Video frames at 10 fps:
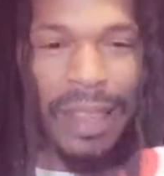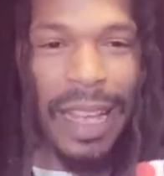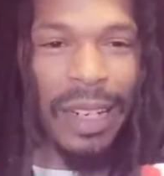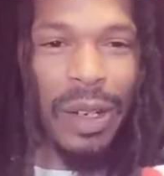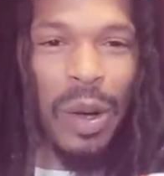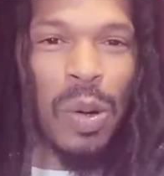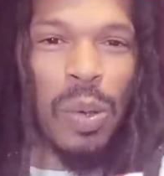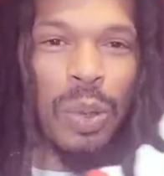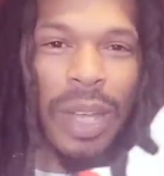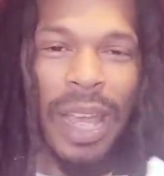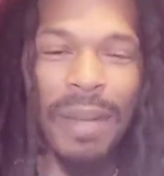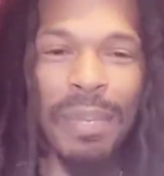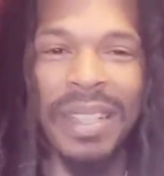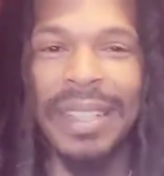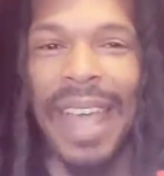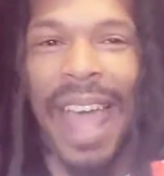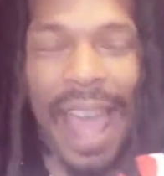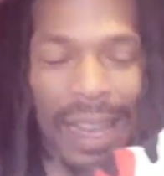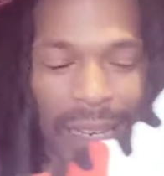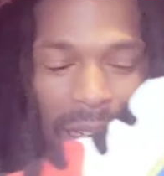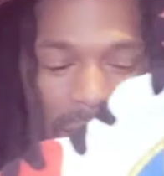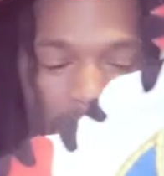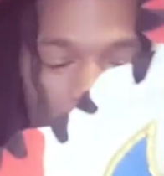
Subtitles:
That gold and metallic,